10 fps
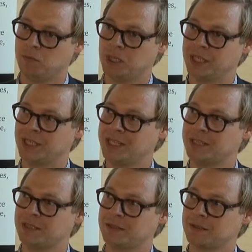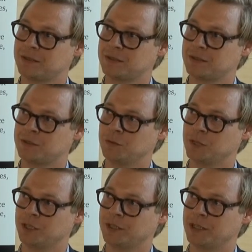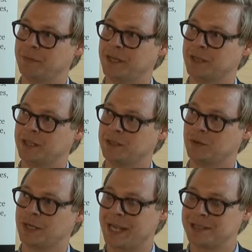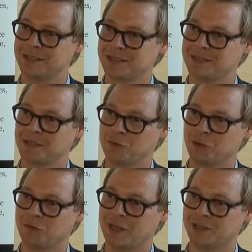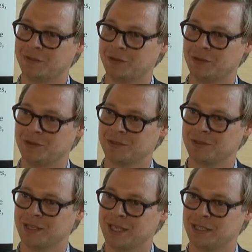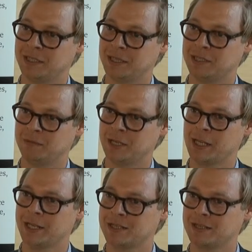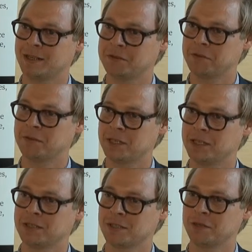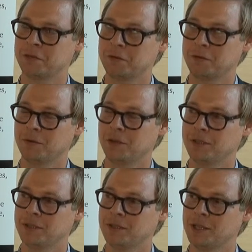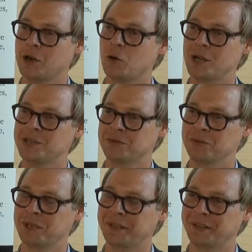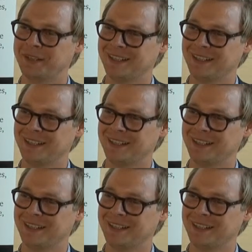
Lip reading: But it needs to be done in a manner that you can access the profiles, of course, and the data. And I guess that it is there are ways to do that.